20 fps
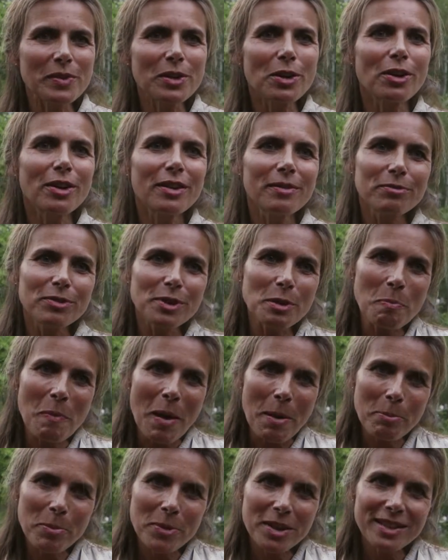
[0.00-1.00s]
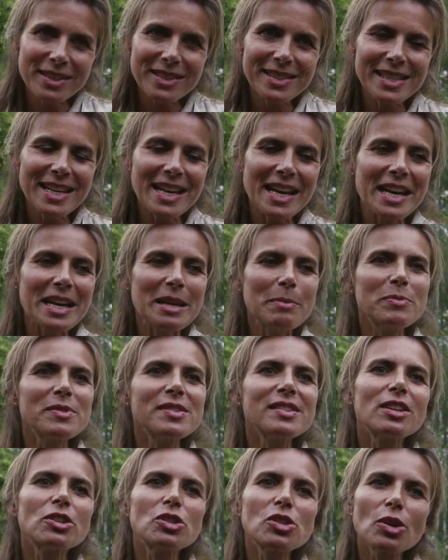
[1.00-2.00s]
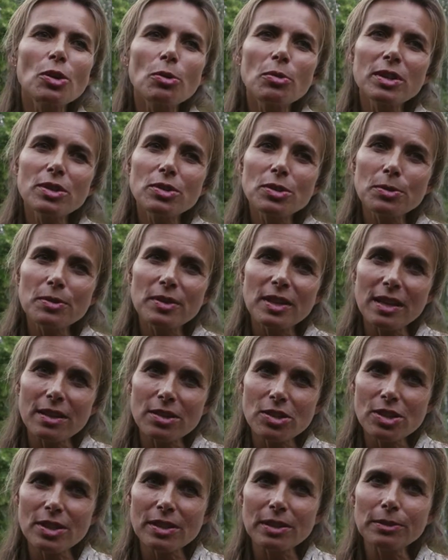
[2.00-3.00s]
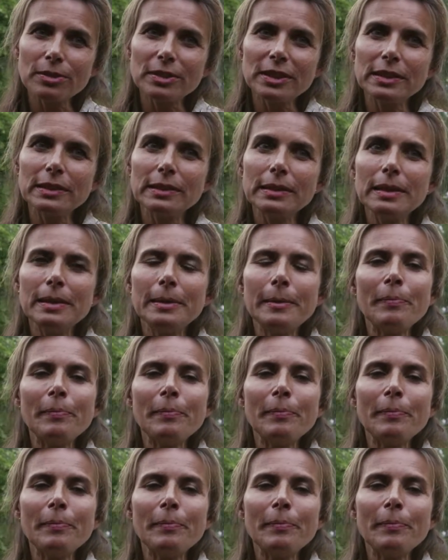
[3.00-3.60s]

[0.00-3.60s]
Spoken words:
or remember the times and show it to their children.